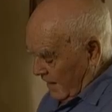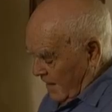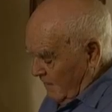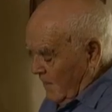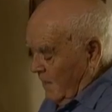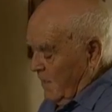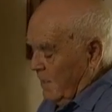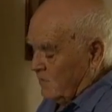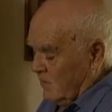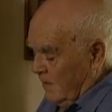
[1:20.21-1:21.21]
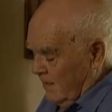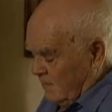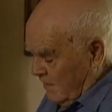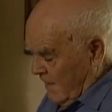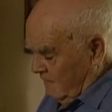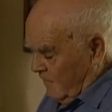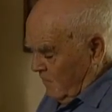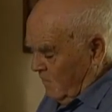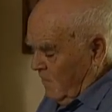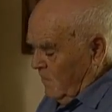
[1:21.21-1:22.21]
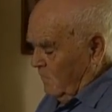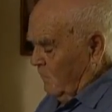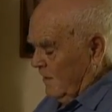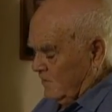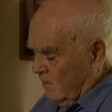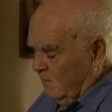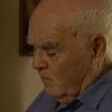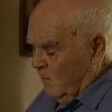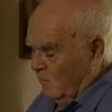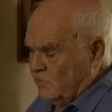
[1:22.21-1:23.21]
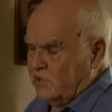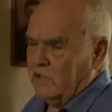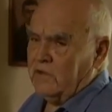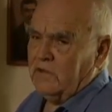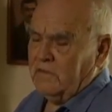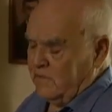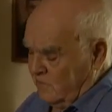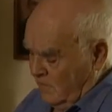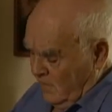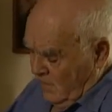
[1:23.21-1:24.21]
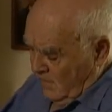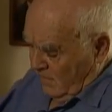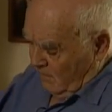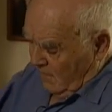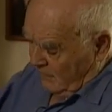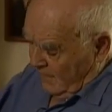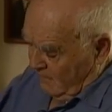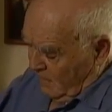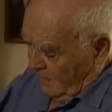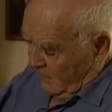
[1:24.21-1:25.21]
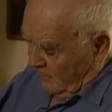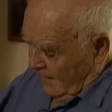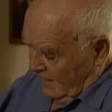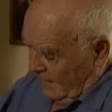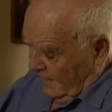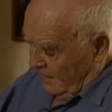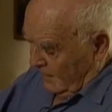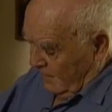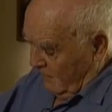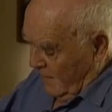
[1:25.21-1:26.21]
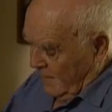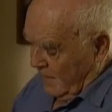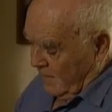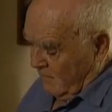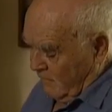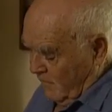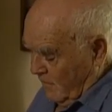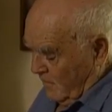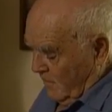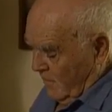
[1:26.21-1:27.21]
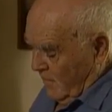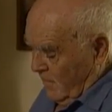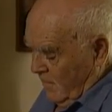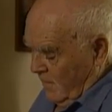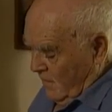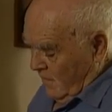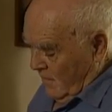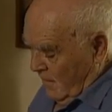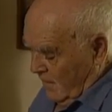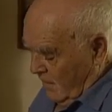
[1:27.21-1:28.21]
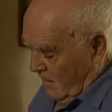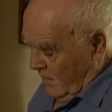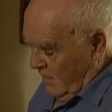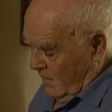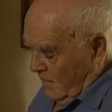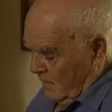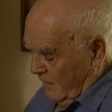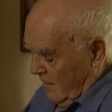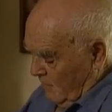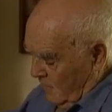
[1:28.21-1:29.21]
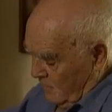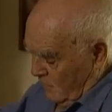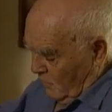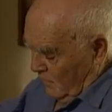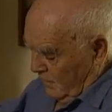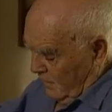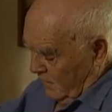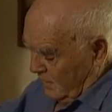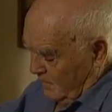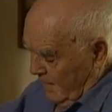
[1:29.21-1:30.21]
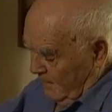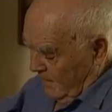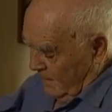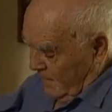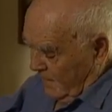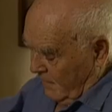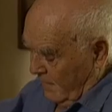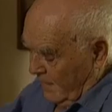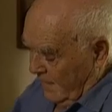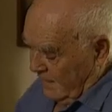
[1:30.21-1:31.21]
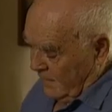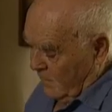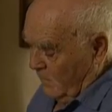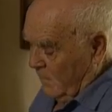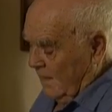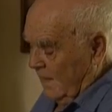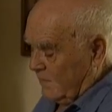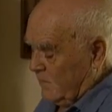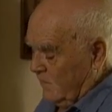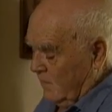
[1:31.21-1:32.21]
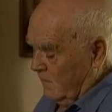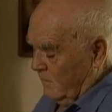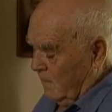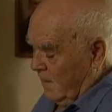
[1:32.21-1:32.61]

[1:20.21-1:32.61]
lap is a, is a nephew. The rest of them all children of this, of my grandmother and granddad is sitting right here in the front. And uh, grandmother's holding the youngest baby, and granddad is holding the next to it over there.